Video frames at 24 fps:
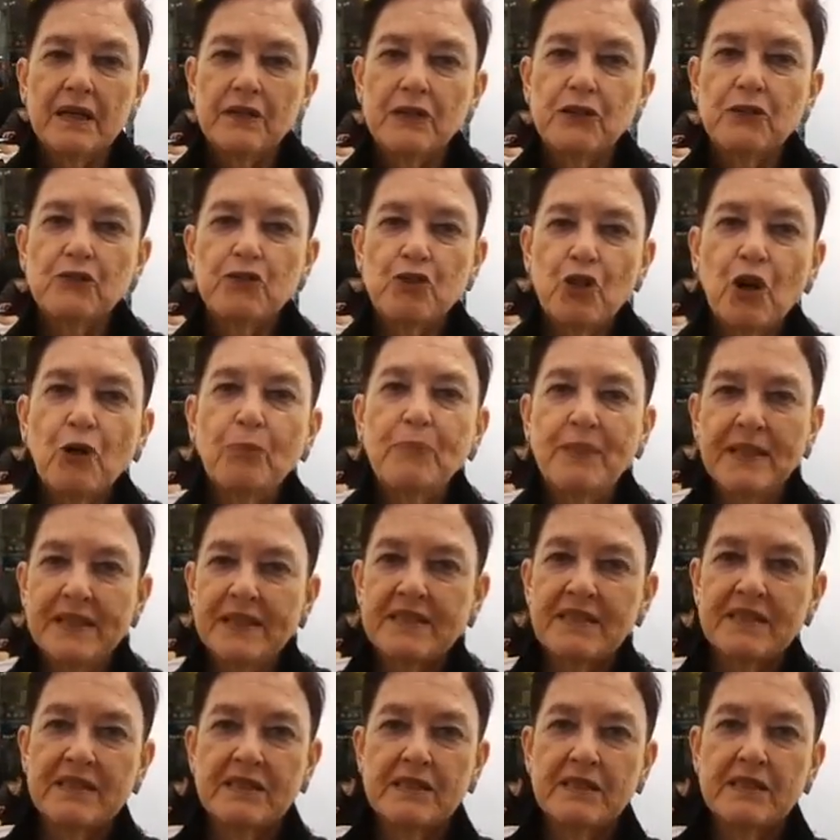
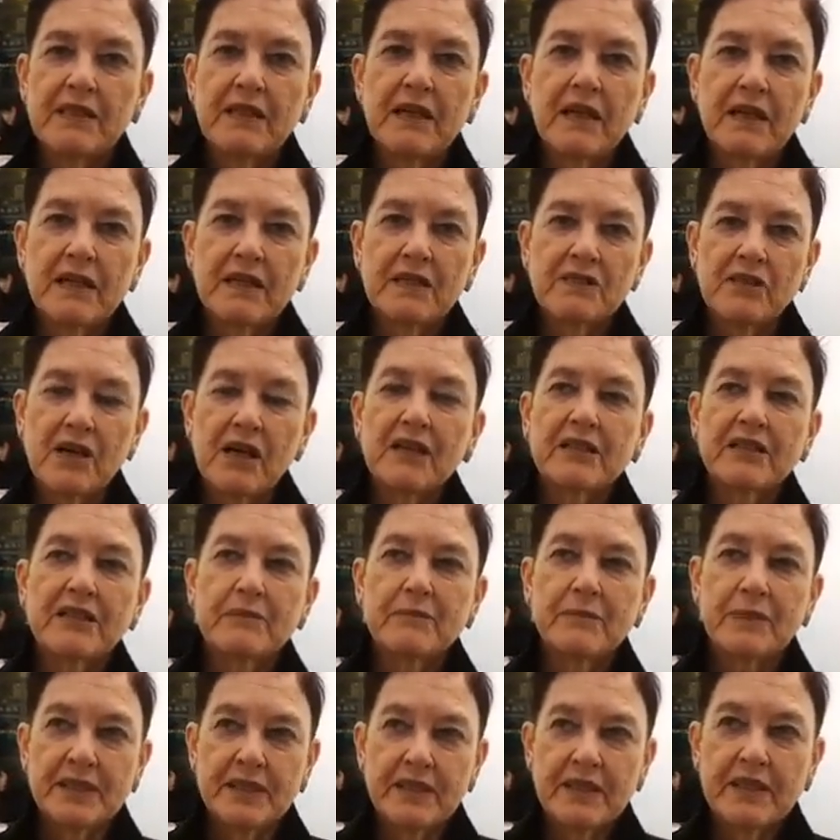utopian
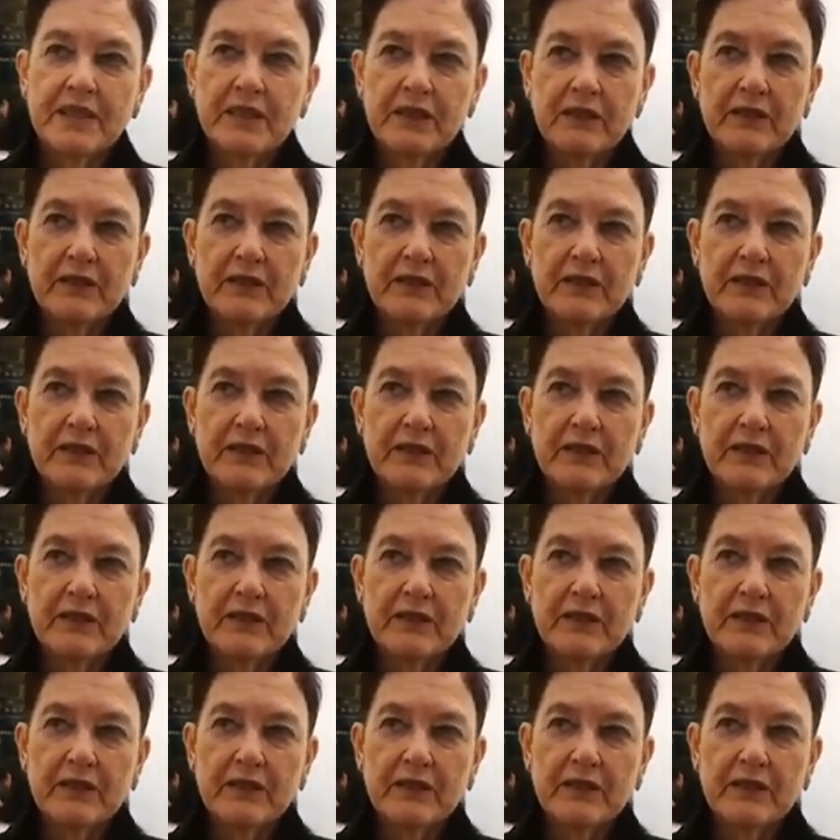document.